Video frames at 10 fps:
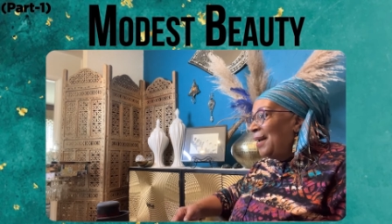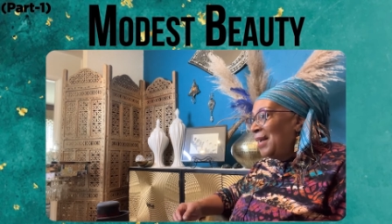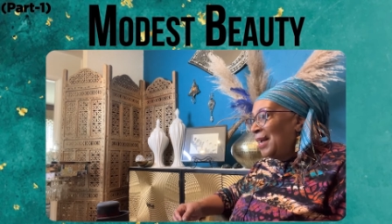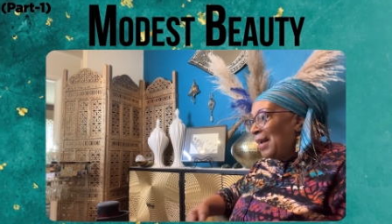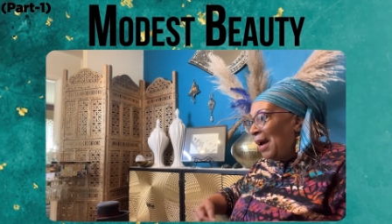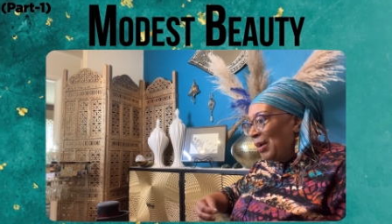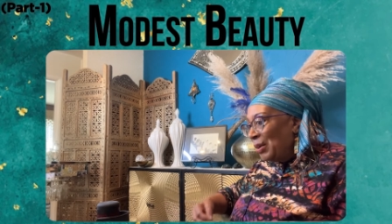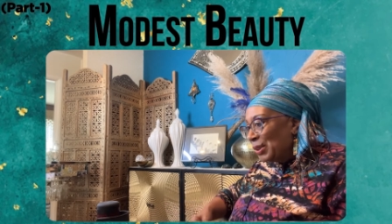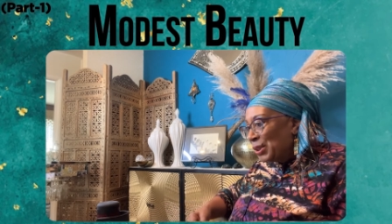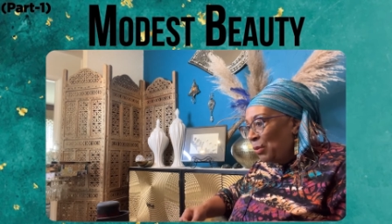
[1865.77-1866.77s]
And then I
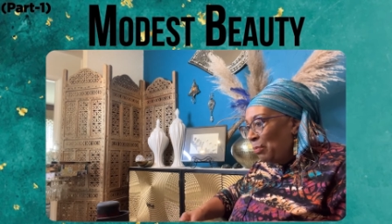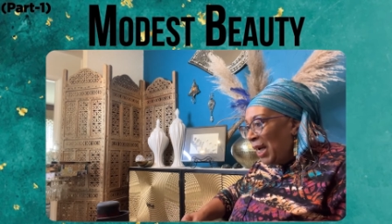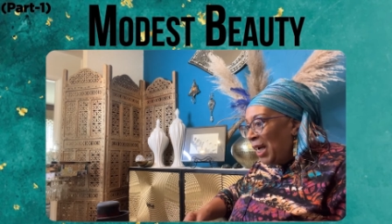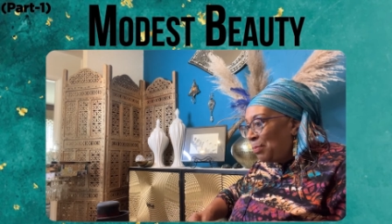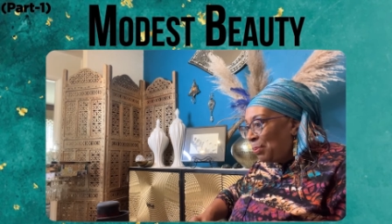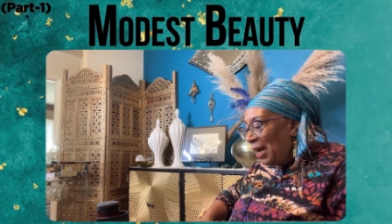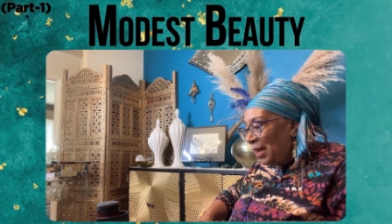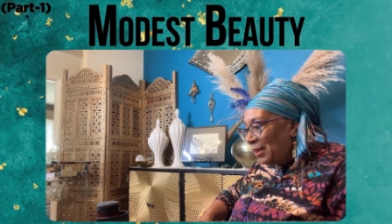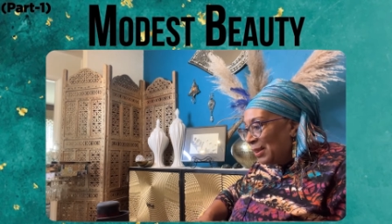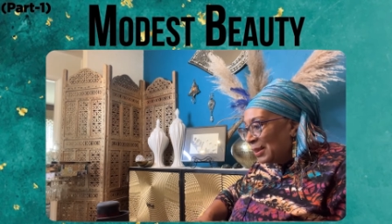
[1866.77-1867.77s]
also made
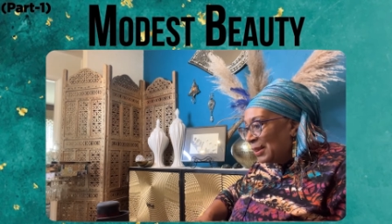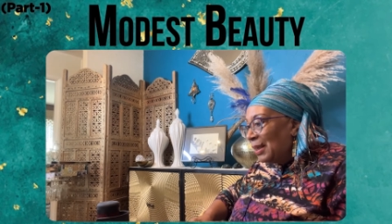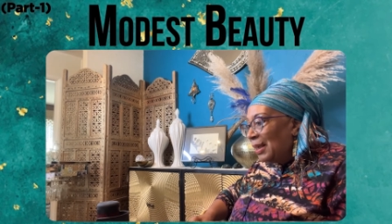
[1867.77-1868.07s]
products